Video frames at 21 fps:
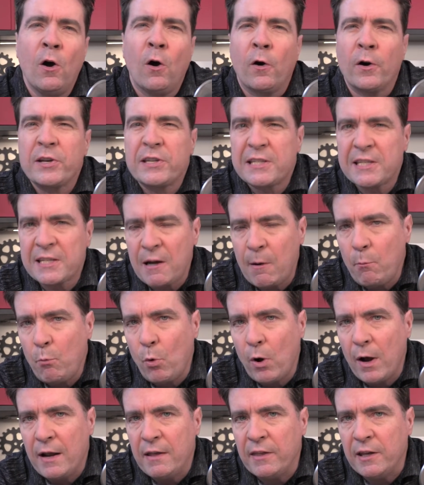or
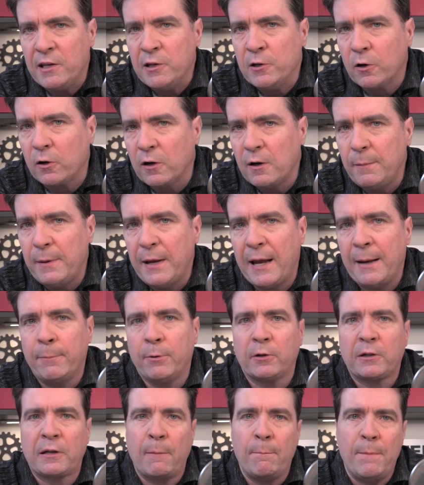some way that you're going to be
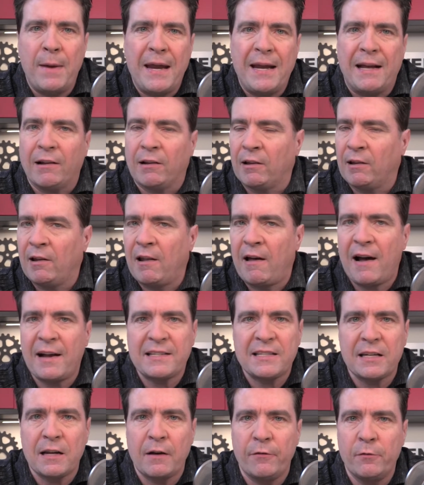able to make
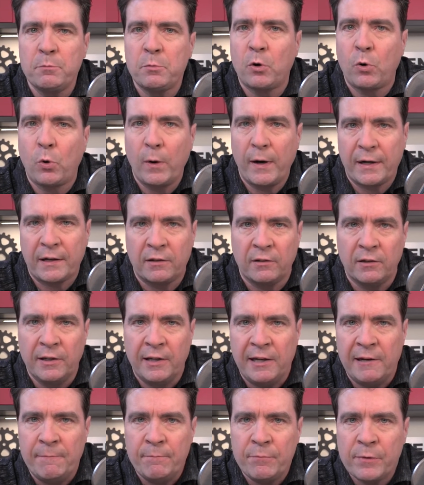lots of them
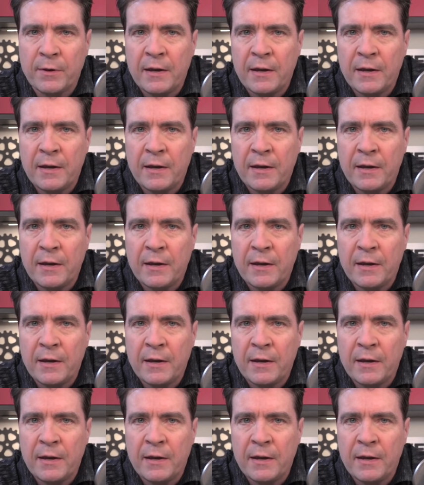quickly,